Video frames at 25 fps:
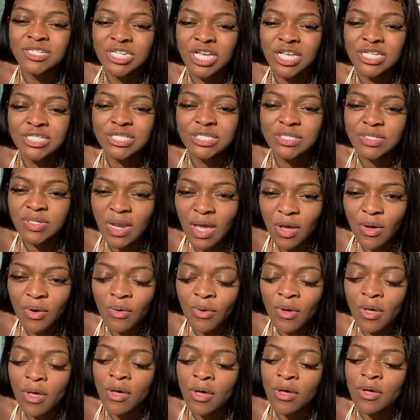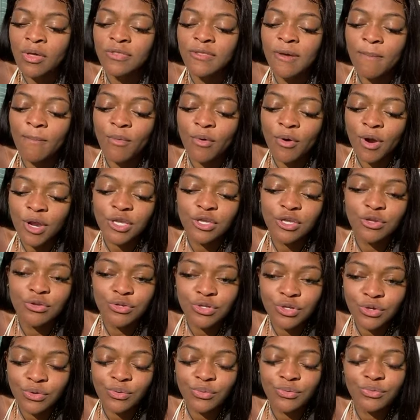Just know, the more
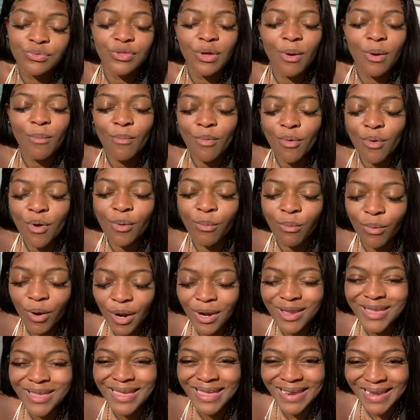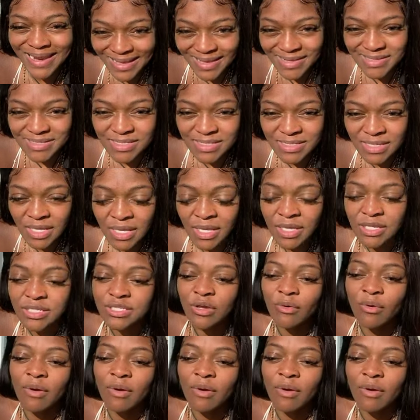you do, the more work it is.